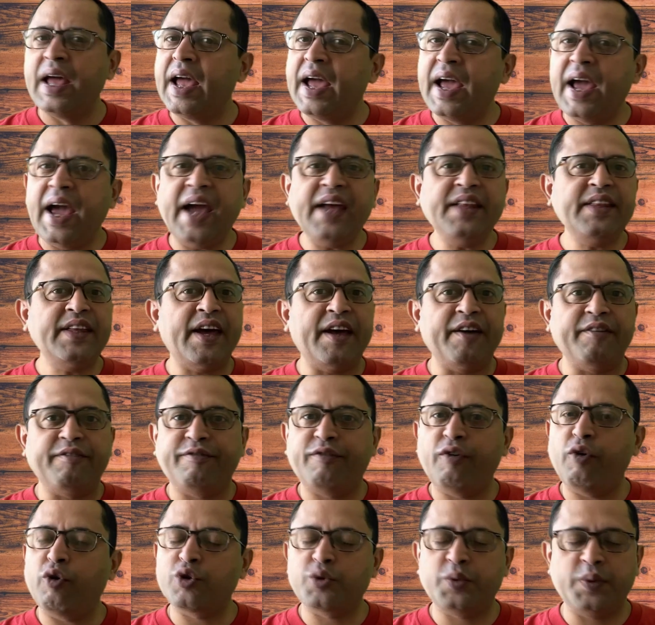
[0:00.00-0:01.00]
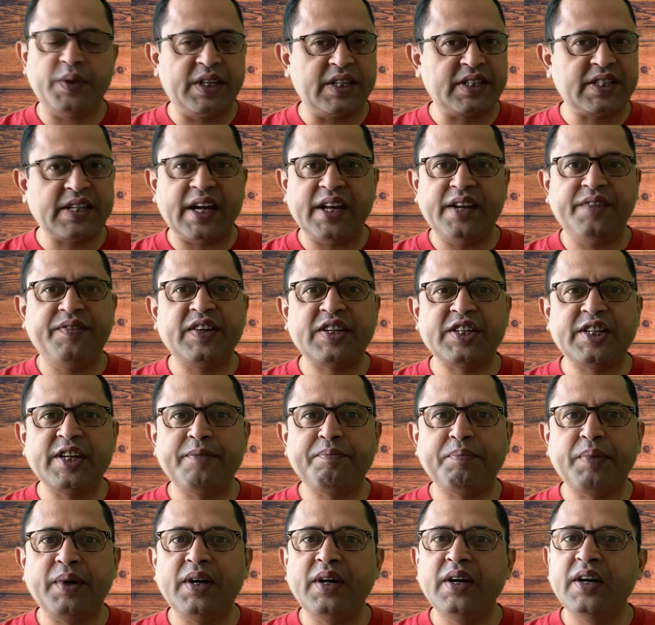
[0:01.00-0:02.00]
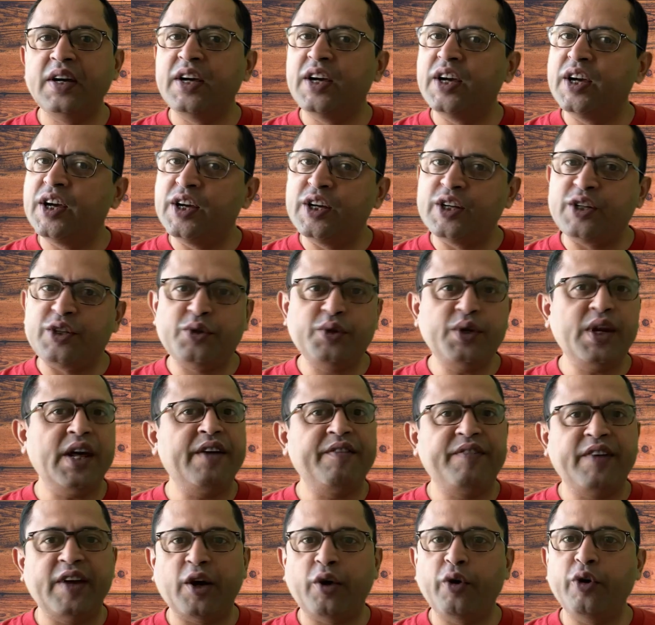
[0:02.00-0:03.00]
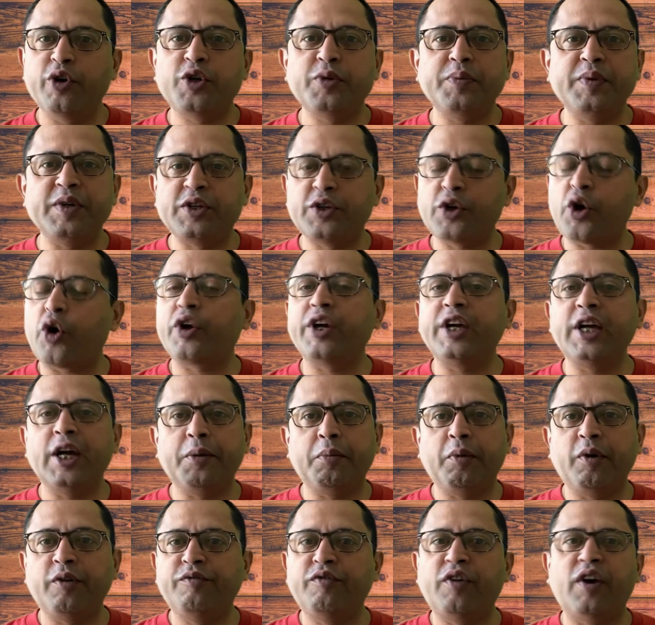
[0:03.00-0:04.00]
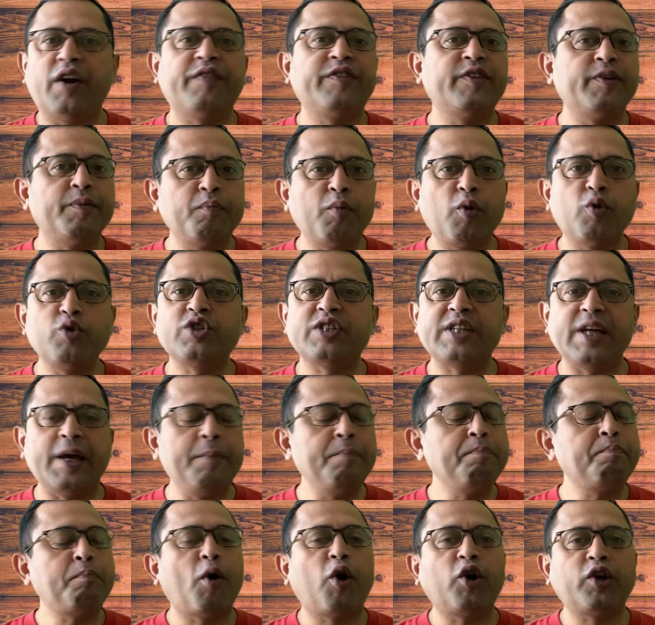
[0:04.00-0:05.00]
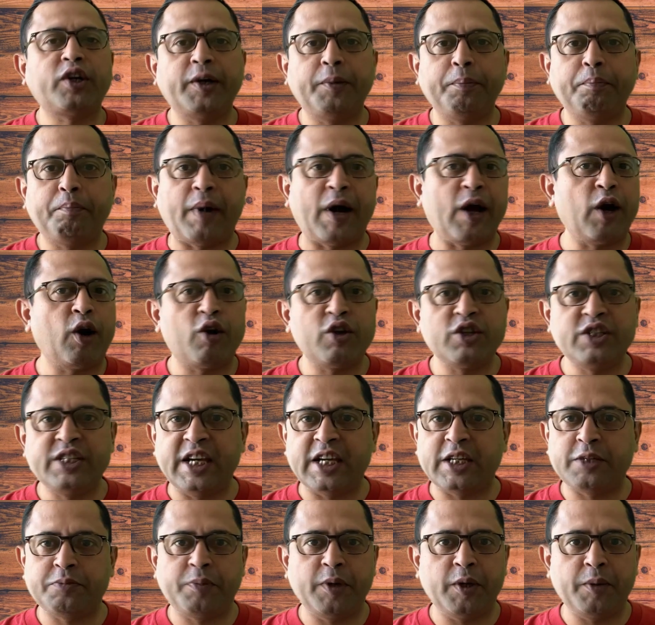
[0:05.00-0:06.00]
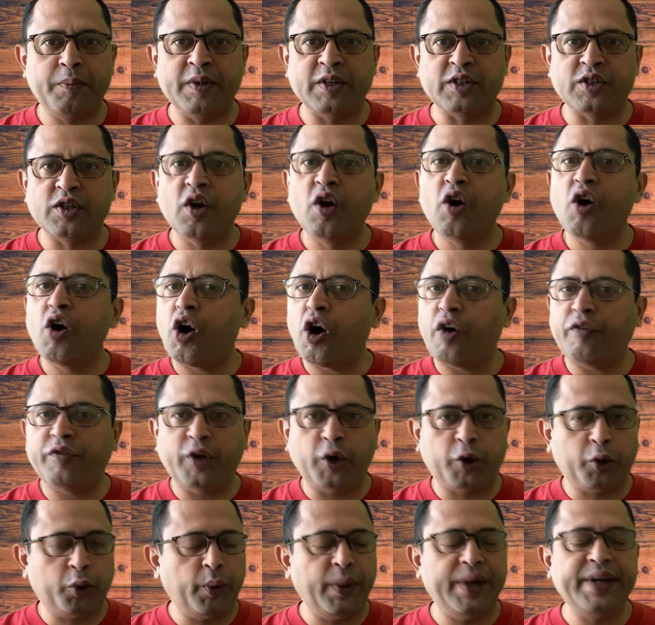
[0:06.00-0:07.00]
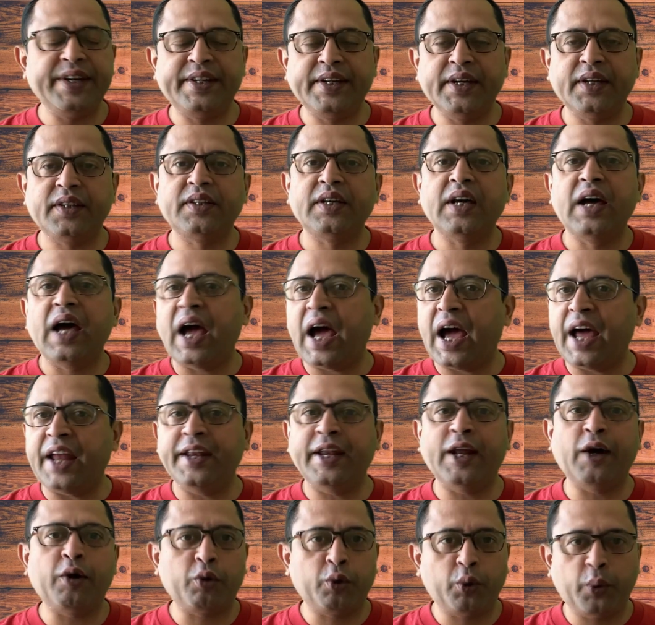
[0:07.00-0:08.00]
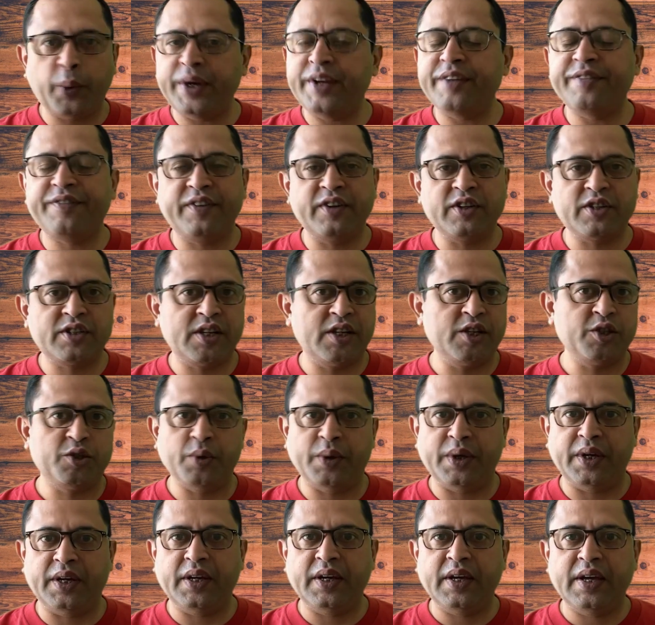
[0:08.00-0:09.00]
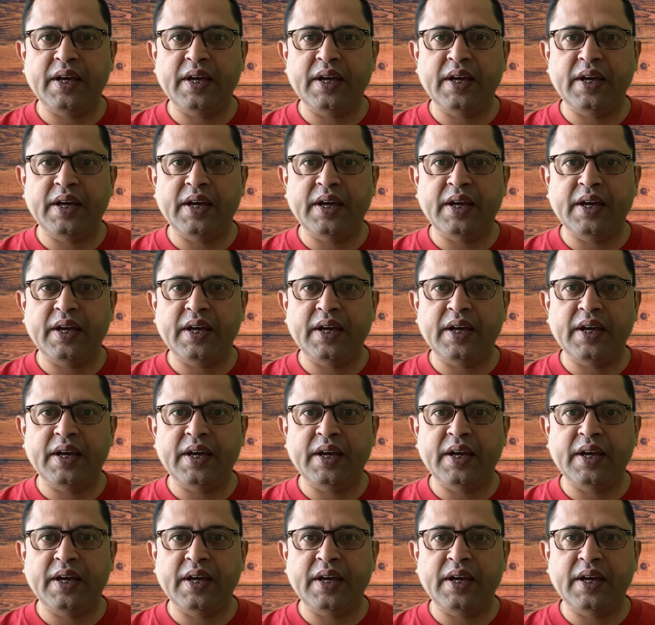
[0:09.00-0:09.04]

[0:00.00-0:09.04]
Hey there, folks with a scientific temper. Today, we are going to be talking about one of the most important biology experiments of the 20th and now 21st century.